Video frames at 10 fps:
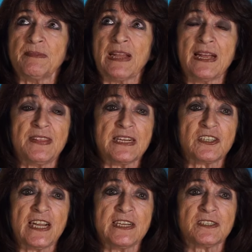I think
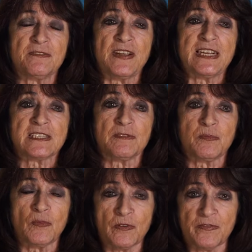changed the face of
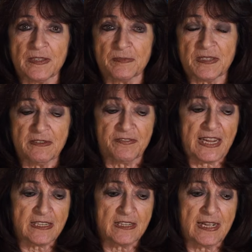war films. In
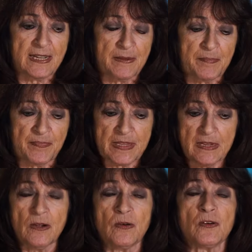fact,
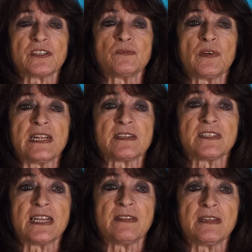Orson Welles
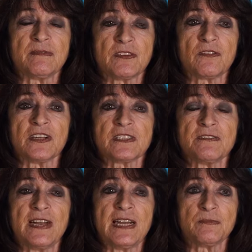said that Cross
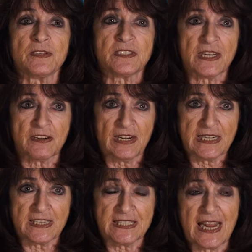of Iron was the
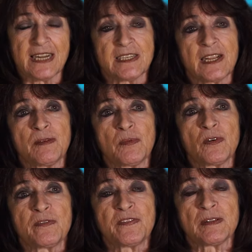greatest
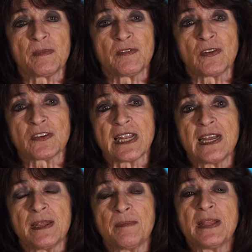anti-war film of all
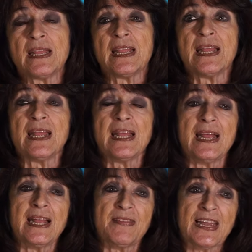time.
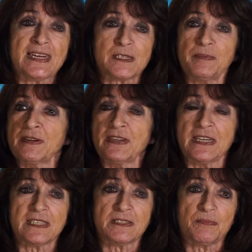And that
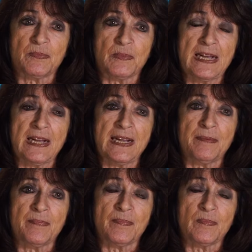experience
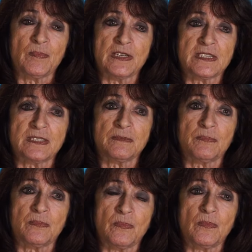was
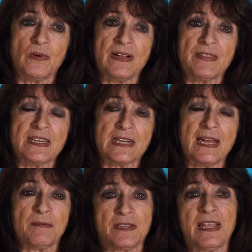one that
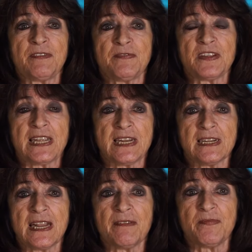I will never forget,
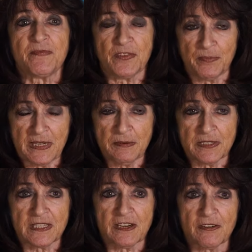and that, for me,
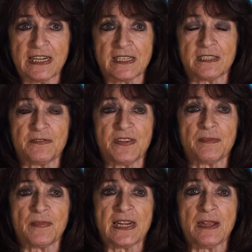was the greatest
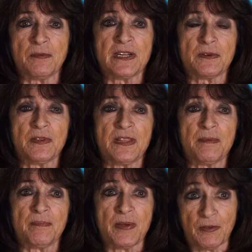film that I worked with
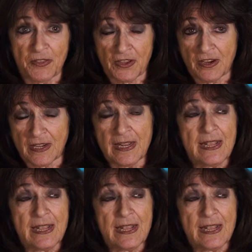them both on.